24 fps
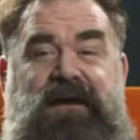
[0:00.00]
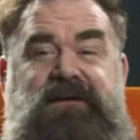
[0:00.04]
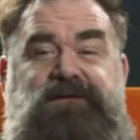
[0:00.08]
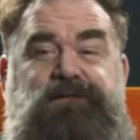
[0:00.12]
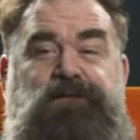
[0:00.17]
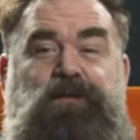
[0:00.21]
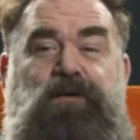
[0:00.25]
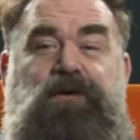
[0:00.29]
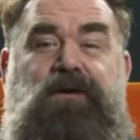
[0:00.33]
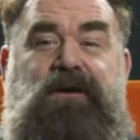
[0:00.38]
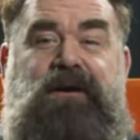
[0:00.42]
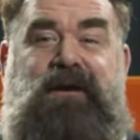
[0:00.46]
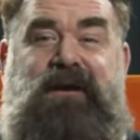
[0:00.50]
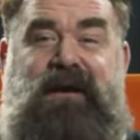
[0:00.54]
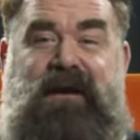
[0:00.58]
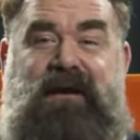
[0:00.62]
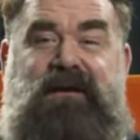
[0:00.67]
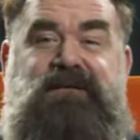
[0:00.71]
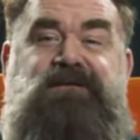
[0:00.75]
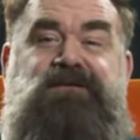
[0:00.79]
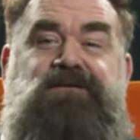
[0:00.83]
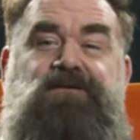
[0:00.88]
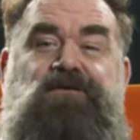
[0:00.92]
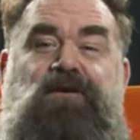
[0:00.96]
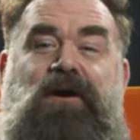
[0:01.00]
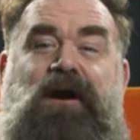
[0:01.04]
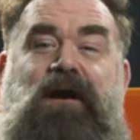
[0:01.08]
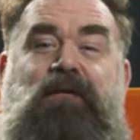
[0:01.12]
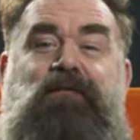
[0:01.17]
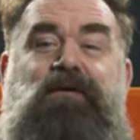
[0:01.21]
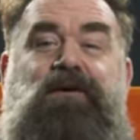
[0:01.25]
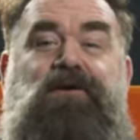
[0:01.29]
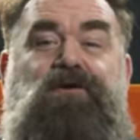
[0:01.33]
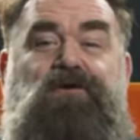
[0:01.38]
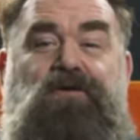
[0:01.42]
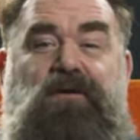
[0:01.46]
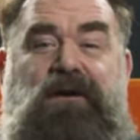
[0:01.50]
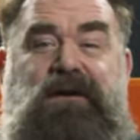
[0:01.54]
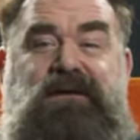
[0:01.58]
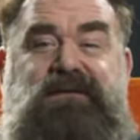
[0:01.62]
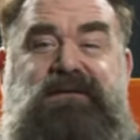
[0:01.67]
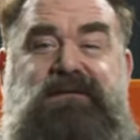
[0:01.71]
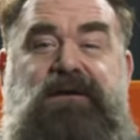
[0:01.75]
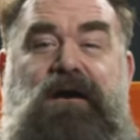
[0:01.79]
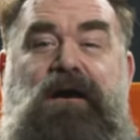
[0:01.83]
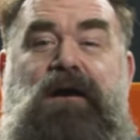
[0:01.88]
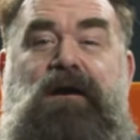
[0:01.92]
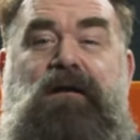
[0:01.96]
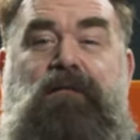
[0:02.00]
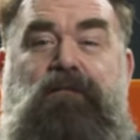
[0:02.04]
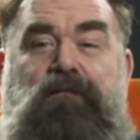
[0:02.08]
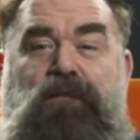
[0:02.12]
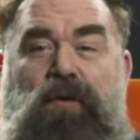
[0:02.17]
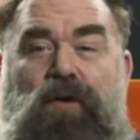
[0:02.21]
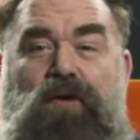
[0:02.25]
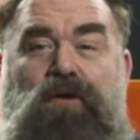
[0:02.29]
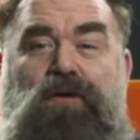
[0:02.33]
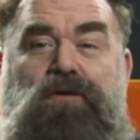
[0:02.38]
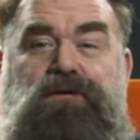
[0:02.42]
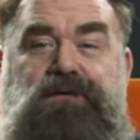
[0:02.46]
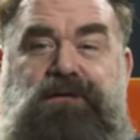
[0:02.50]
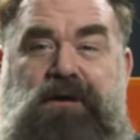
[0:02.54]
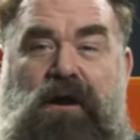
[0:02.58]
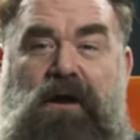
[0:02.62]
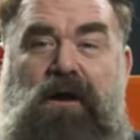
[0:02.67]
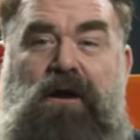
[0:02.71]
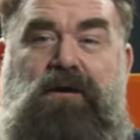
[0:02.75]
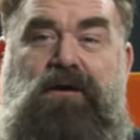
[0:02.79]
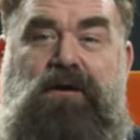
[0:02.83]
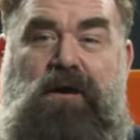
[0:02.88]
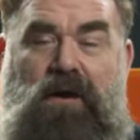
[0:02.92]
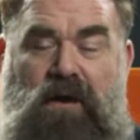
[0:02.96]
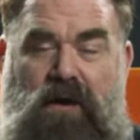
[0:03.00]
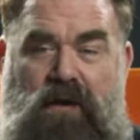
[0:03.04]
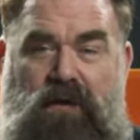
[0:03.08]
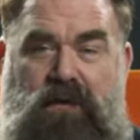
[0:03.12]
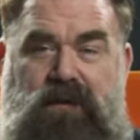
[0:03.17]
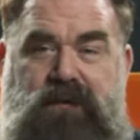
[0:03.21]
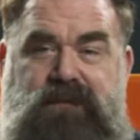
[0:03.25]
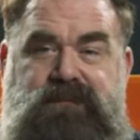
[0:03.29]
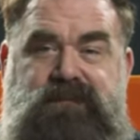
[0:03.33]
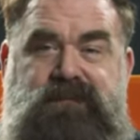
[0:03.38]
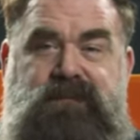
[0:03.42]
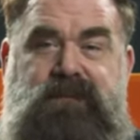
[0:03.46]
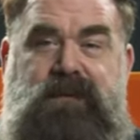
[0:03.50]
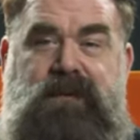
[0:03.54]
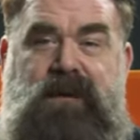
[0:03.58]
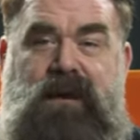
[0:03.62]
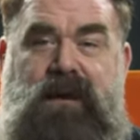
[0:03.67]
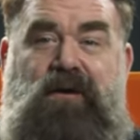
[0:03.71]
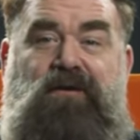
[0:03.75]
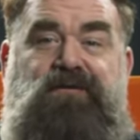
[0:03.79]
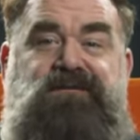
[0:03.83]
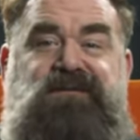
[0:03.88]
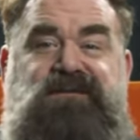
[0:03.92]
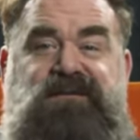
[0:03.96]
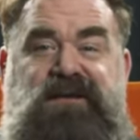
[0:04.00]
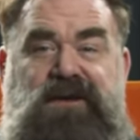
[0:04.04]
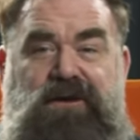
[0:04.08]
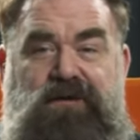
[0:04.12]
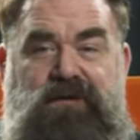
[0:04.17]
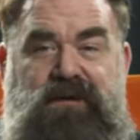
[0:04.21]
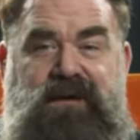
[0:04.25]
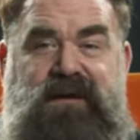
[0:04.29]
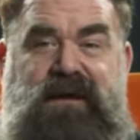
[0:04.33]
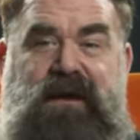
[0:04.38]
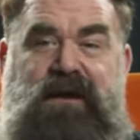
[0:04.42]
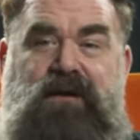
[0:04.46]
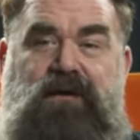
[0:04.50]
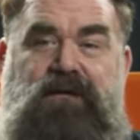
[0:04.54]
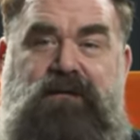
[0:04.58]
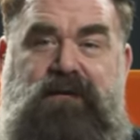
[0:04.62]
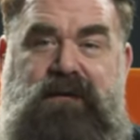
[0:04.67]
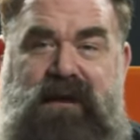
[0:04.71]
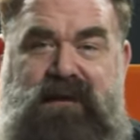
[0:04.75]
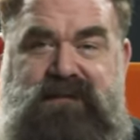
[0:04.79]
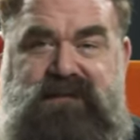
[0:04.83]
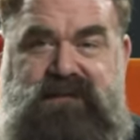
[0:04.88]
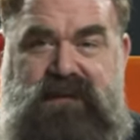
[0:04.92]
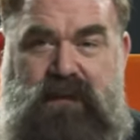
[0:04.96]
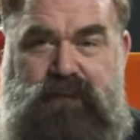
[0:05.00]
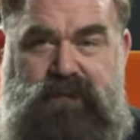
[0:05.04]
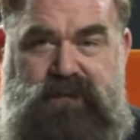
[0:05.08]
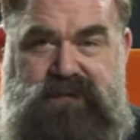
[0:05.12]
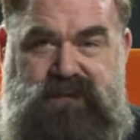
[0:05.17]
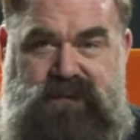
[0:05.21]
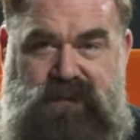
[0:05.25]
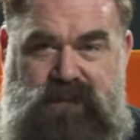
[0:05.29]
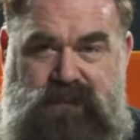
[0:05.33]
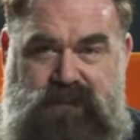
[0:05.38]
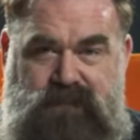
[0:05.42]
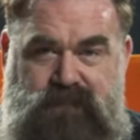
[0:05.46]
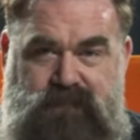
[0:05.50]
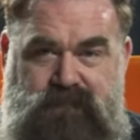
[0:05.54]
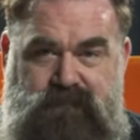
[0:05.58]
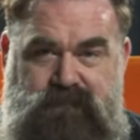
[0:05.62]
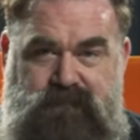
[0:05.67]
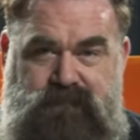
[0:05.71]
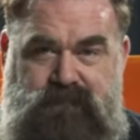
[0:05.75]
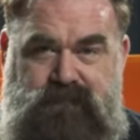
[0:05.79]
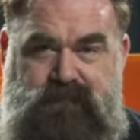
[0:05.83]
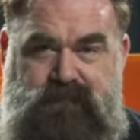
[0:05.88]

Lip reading: Facebook and Instagram at Chris Bulldog Collins. And I'll see you again on the next episode.